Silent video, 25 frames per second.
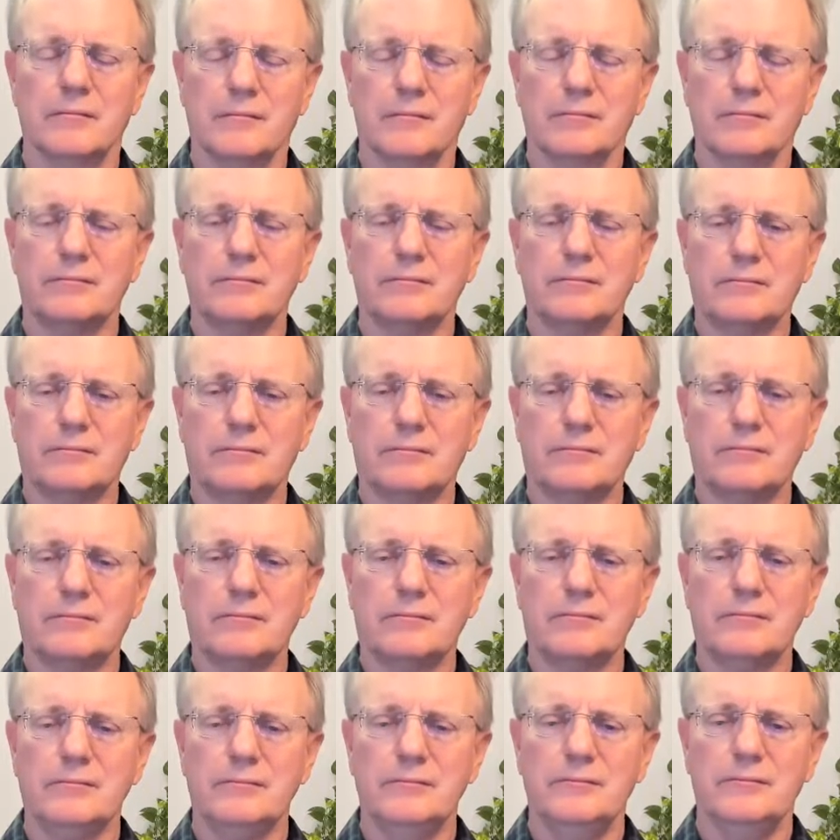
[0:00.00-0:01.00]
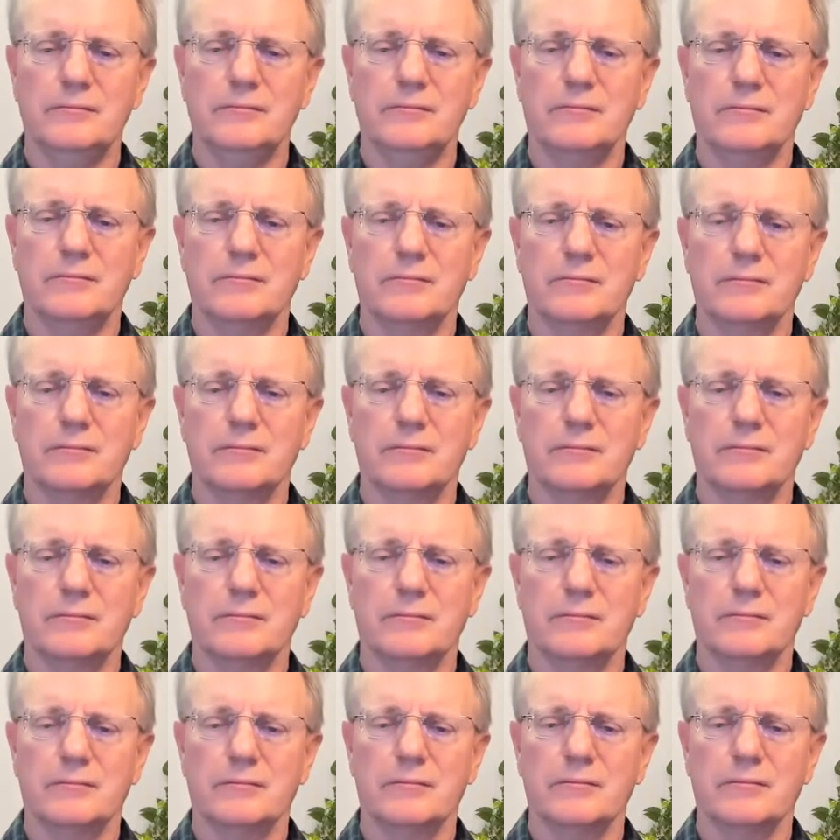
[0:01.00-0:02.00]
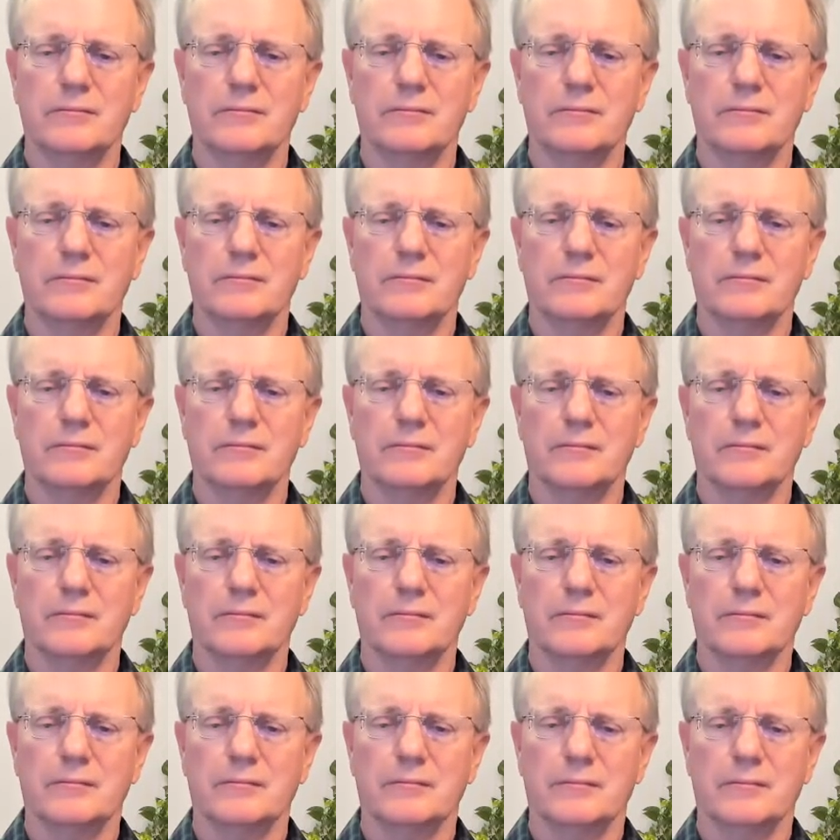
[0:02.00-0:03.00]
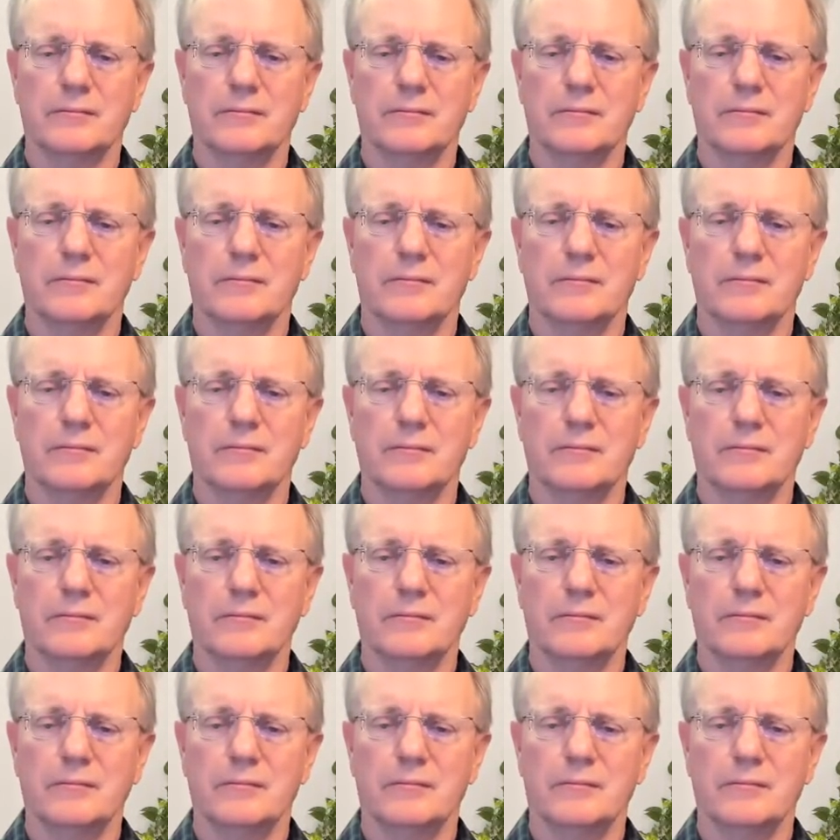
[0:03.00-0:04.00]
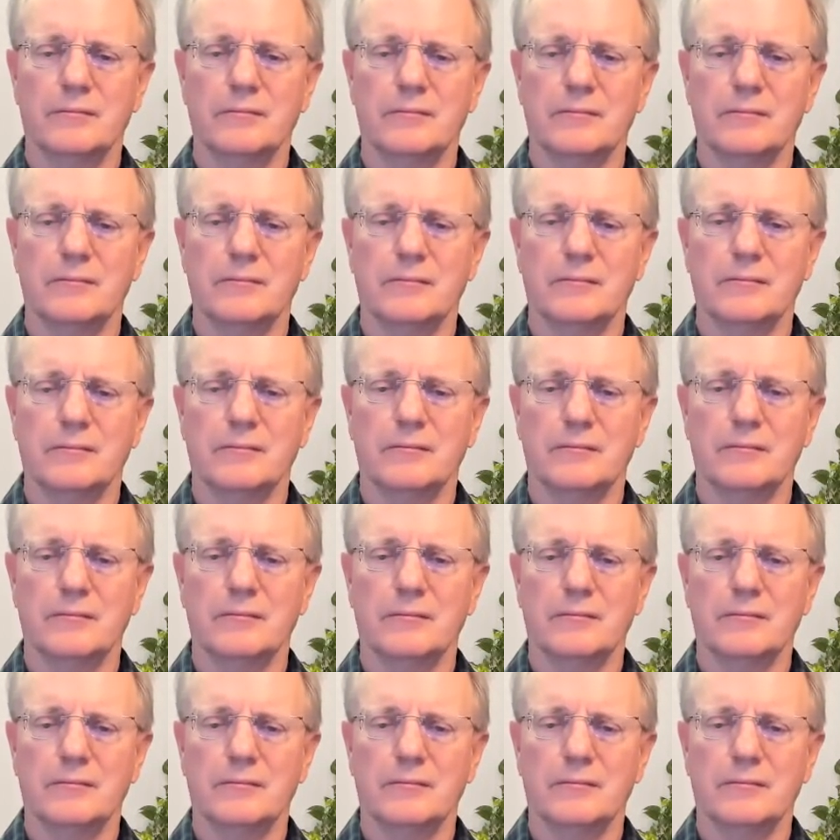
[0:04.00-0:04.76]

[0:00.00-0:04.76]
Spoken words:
No words are spoken by the person on screen.